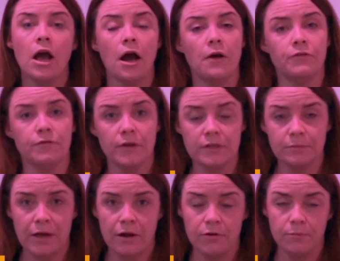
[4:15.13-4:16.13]
of the VICTA
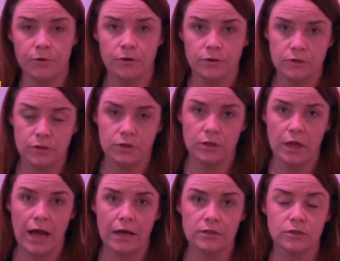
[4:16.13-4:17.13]
Parent portal
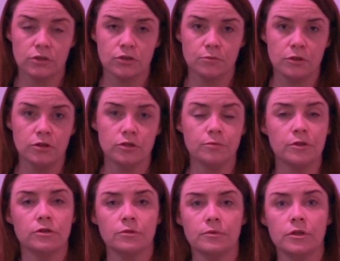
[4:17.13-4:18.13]
at
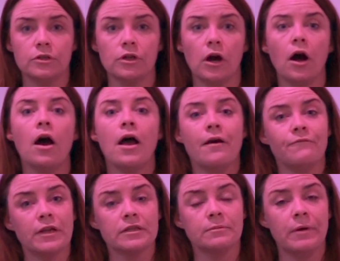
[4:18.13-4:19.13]

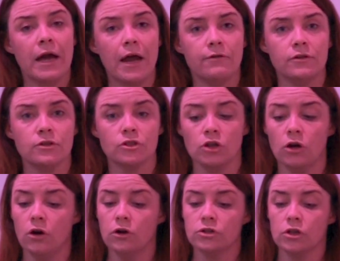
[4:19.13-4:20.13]

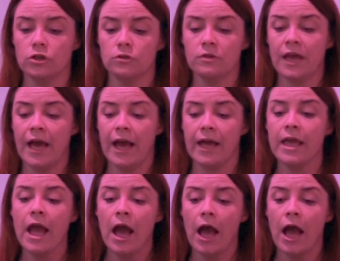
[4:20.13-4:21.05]
www.victaparents.org.uk,